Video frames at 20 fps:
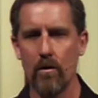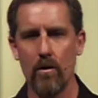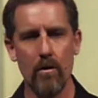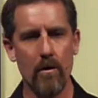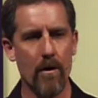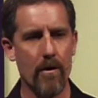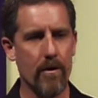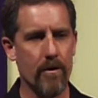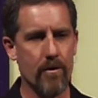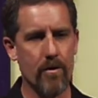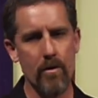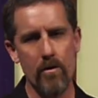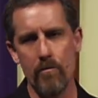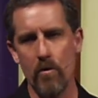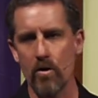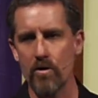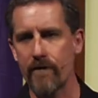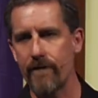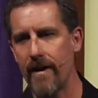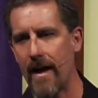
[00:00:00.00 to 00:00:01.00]
Who are the two
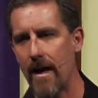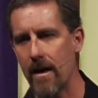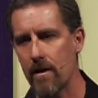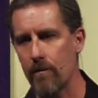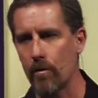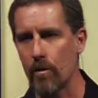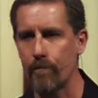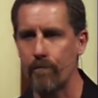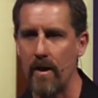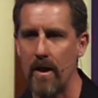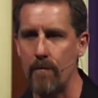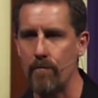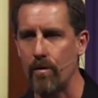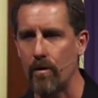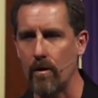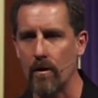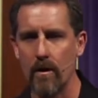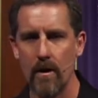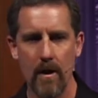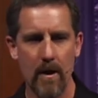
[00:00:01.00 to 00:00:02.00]
most valuable
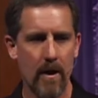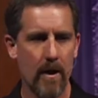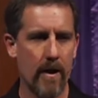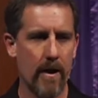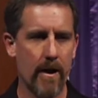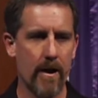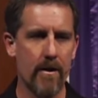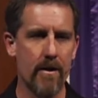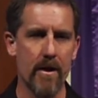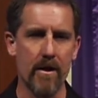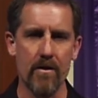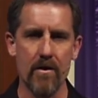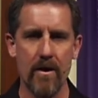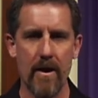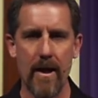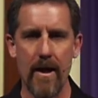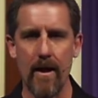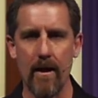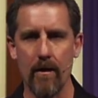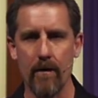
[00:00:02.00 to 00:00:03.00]
people in this
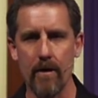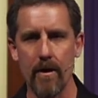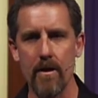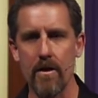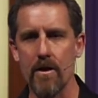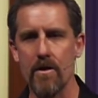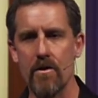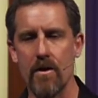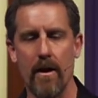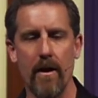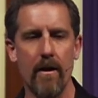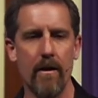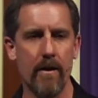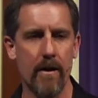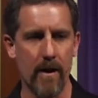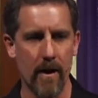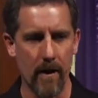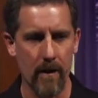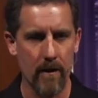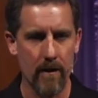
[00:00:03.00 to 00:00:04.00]
town, in this
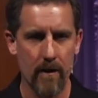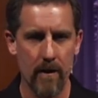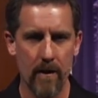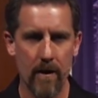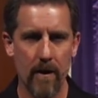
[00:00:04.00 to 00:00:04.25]
area?